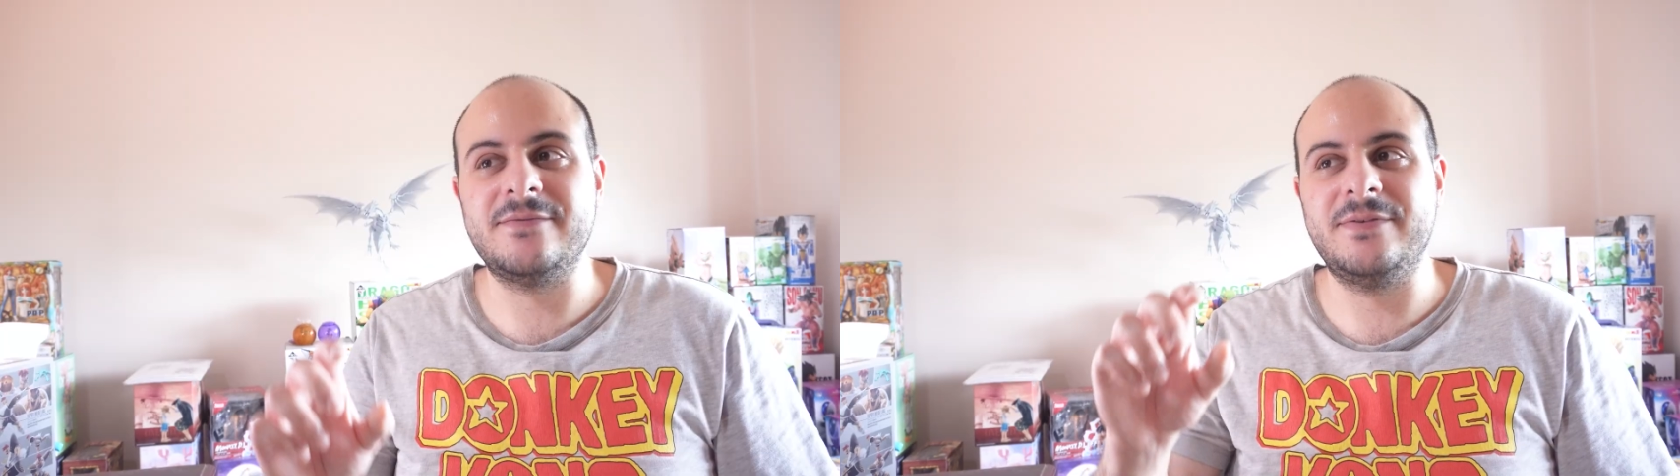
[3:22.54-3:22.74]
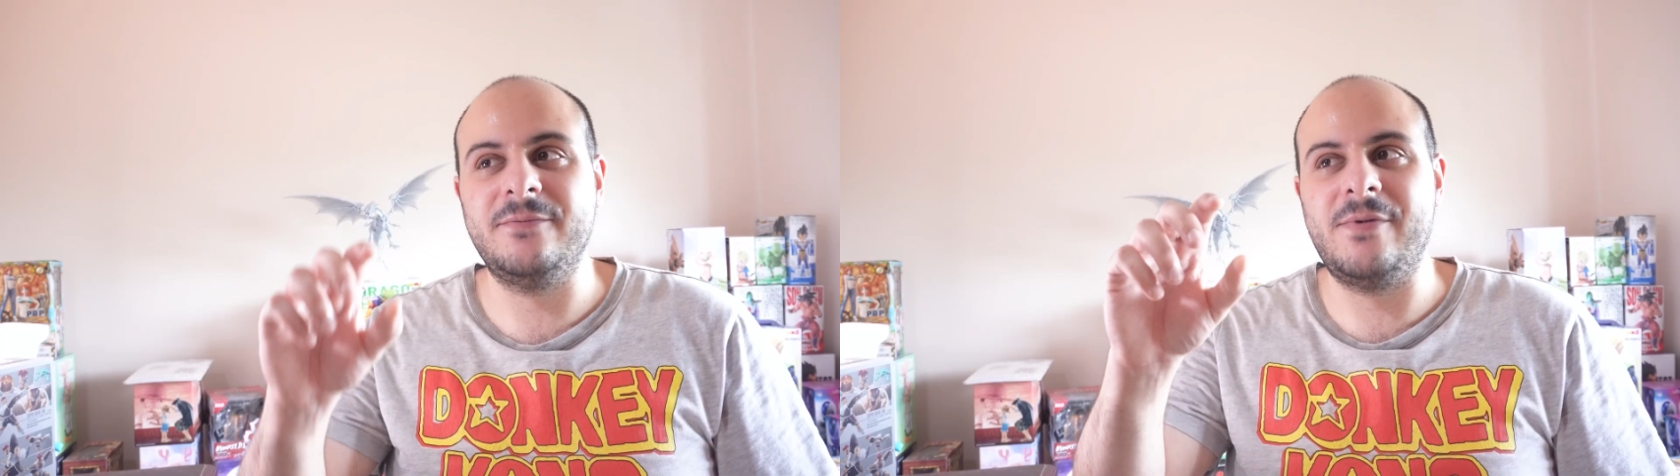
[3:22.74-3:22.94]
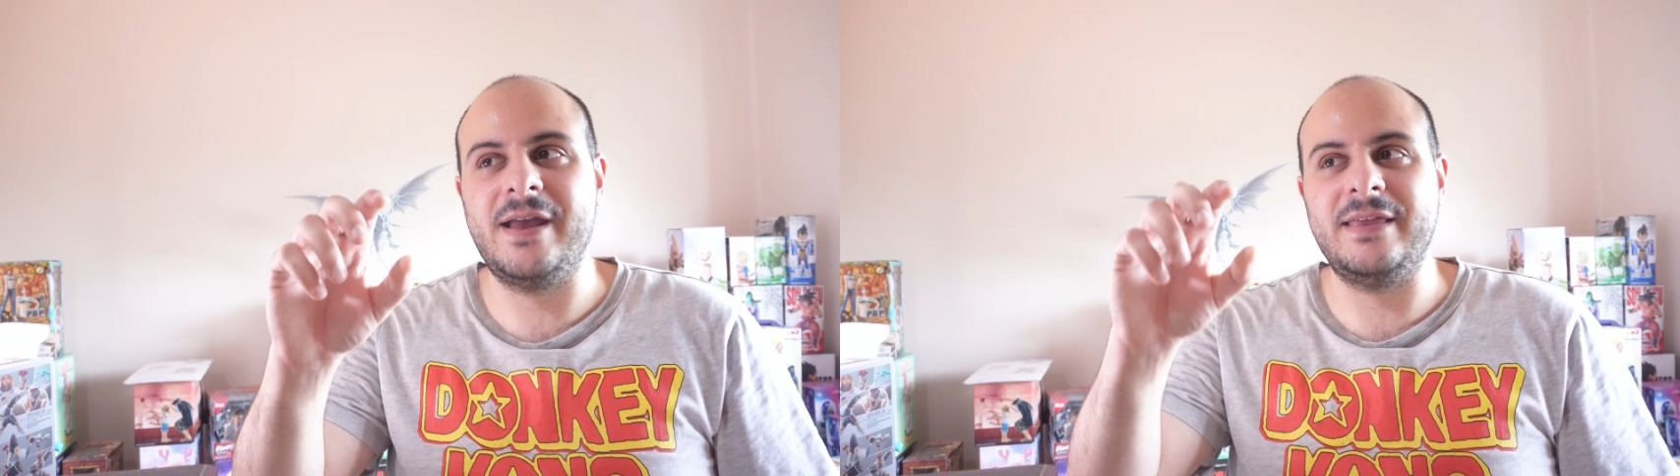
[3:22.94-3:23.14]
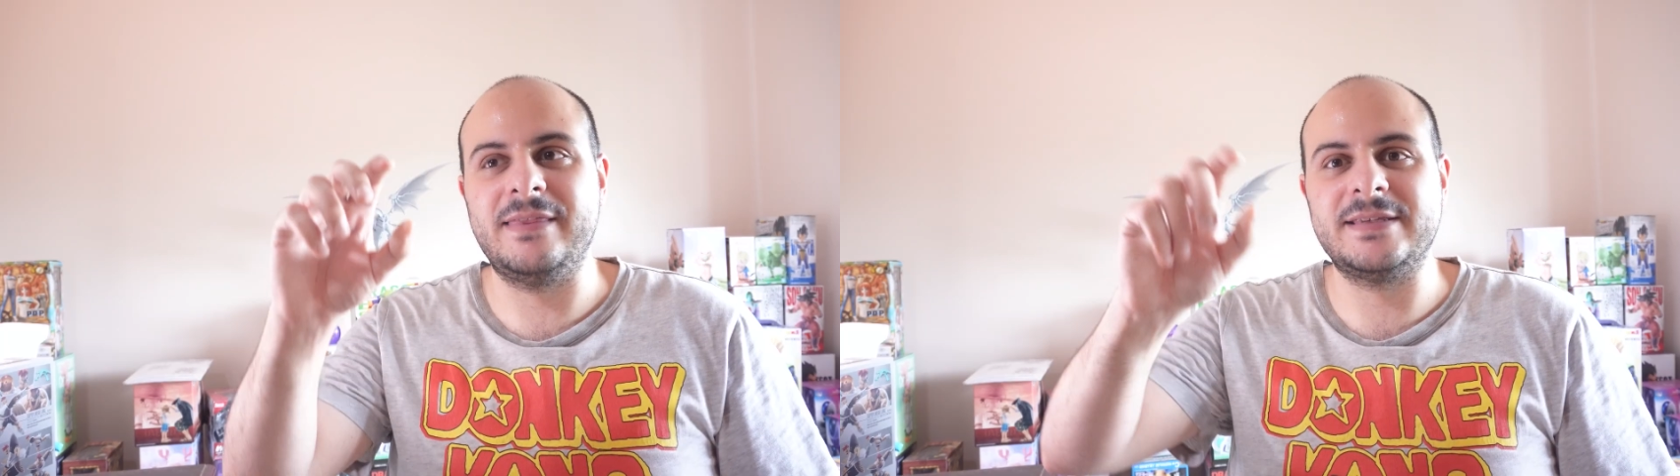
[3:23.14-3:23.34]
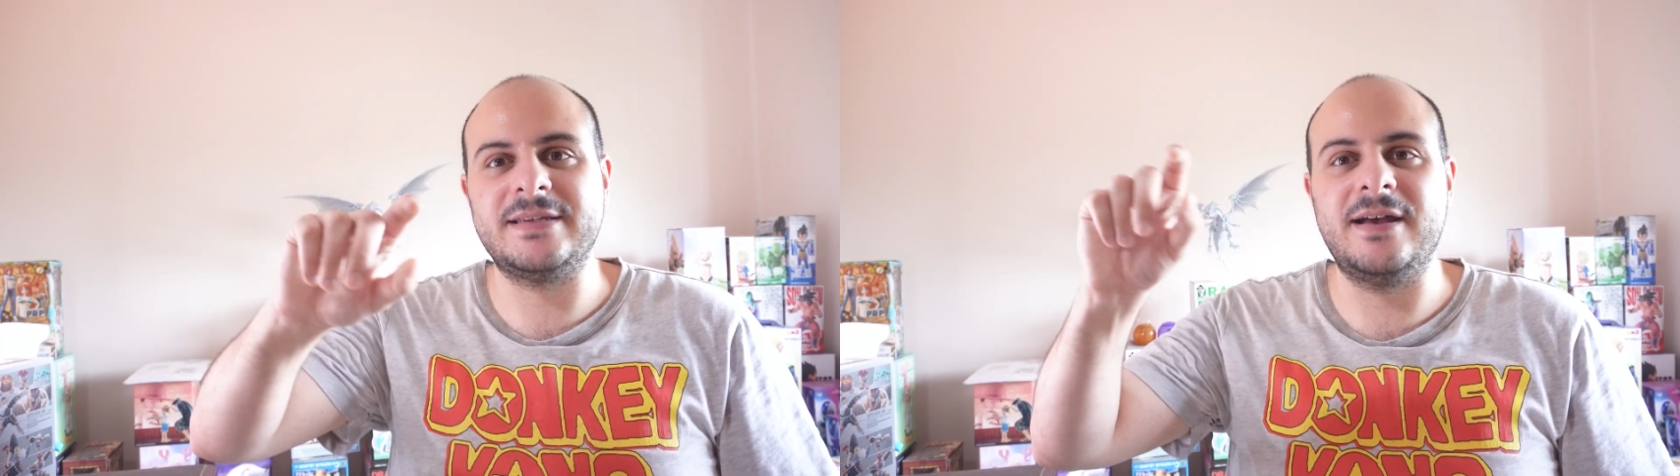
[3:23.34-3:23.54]
of the way
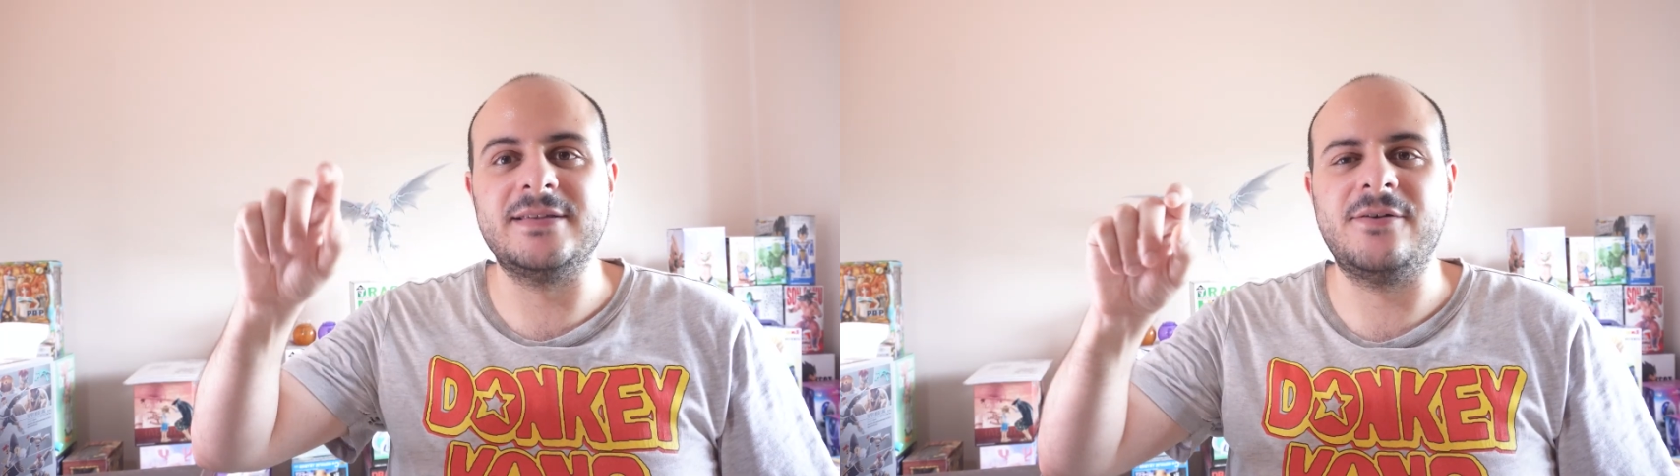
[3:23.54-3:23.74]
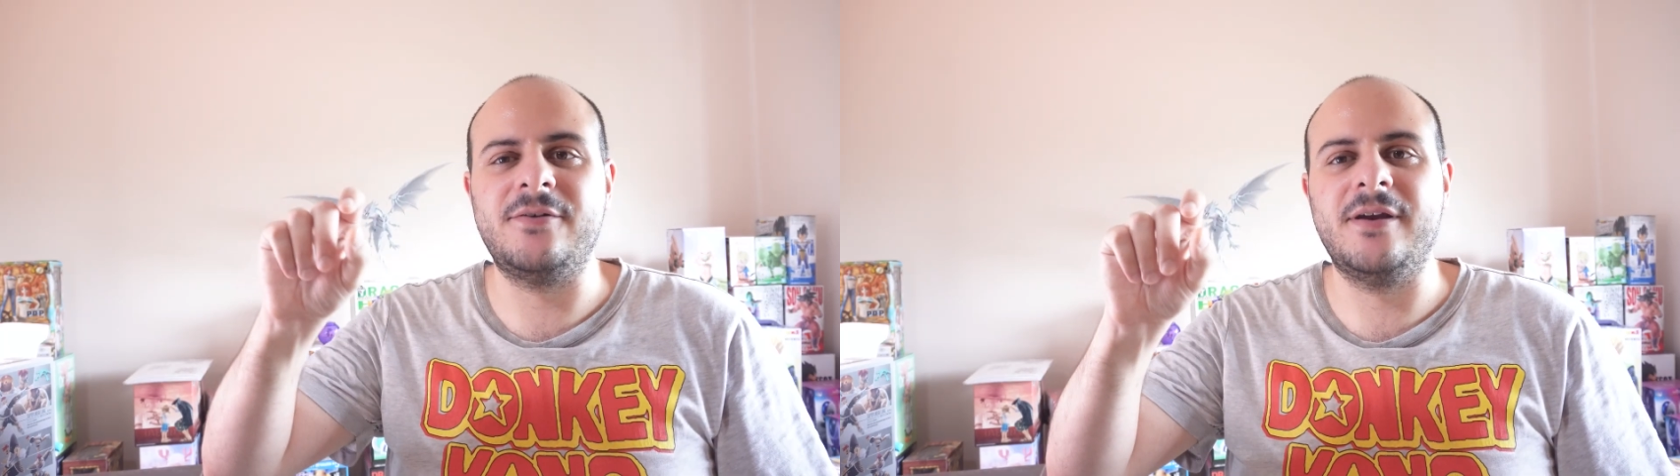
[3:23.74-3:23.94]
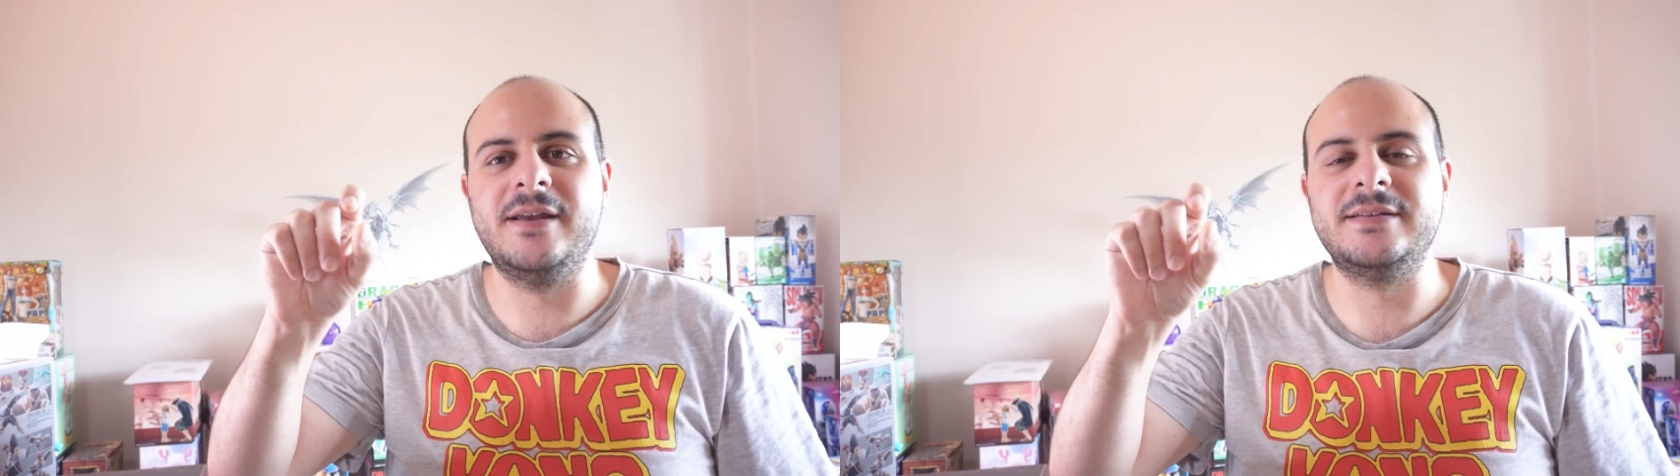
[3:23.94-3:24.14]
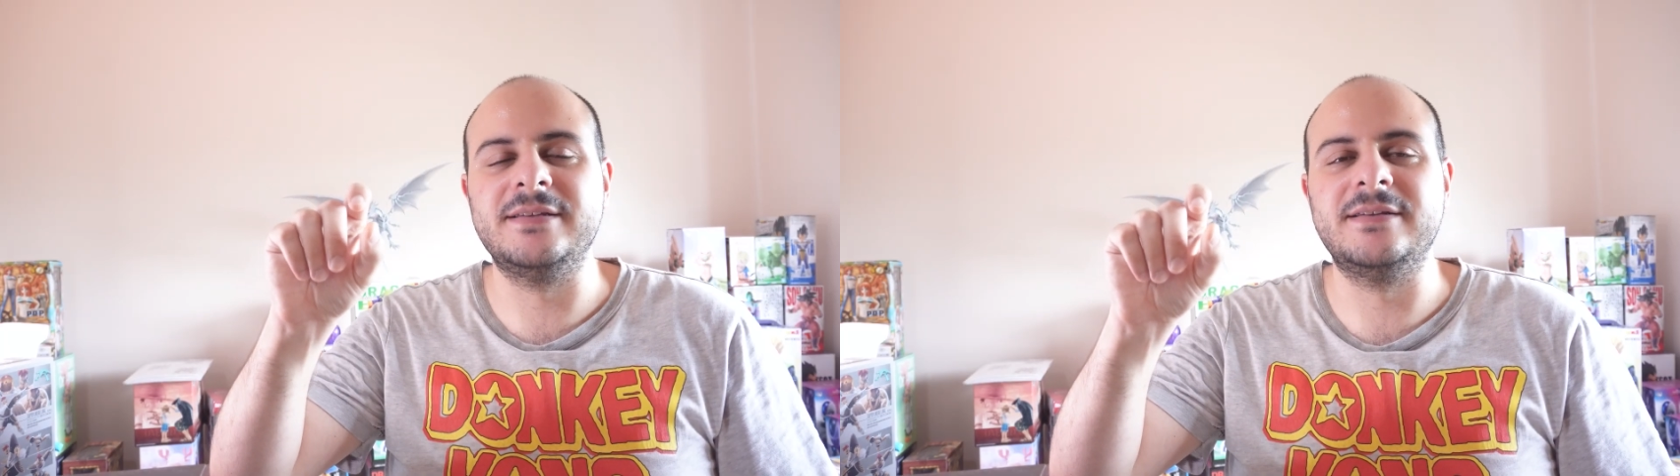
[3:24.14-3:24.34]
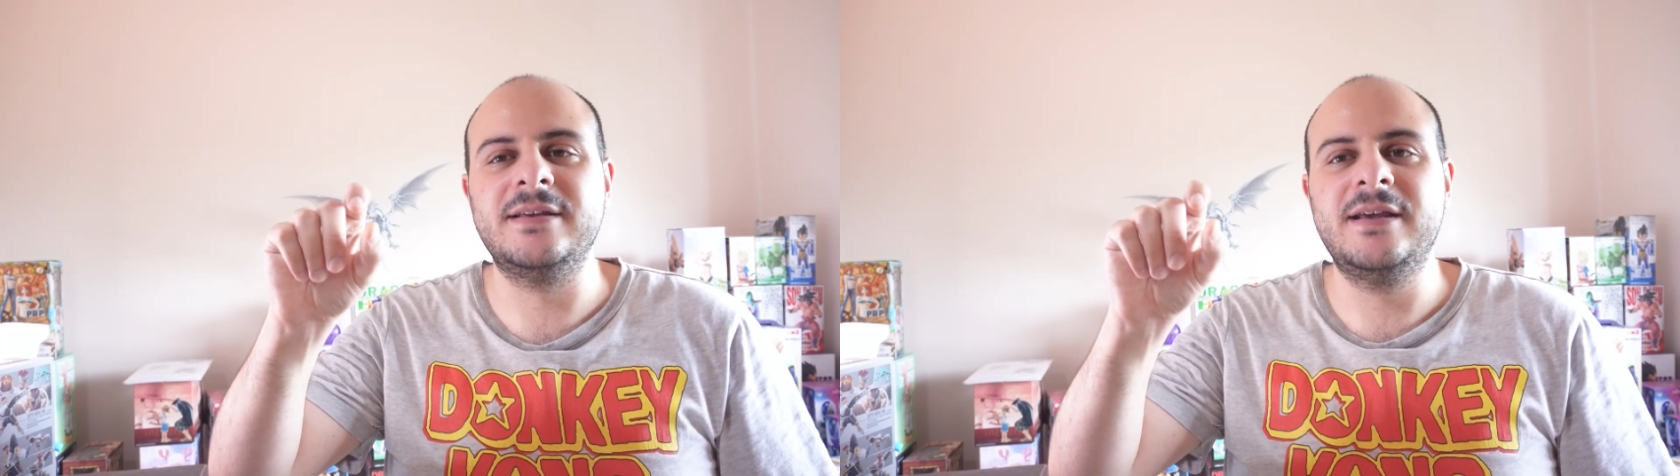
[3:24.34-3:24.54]
the stars are
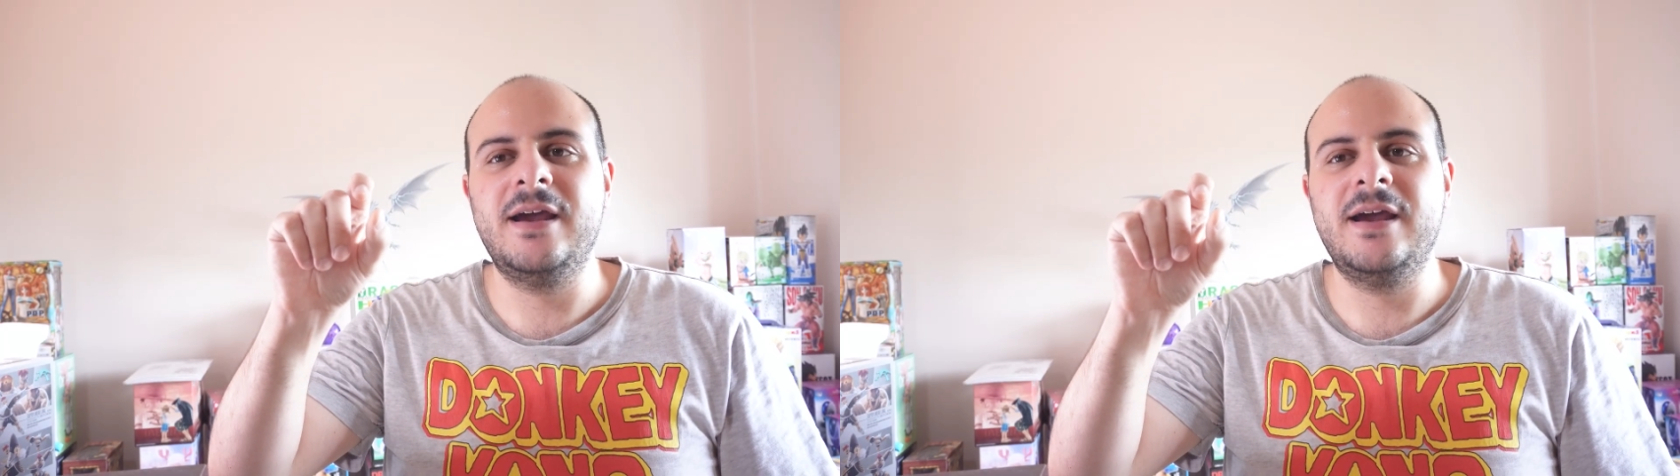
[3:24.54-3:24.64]
oriented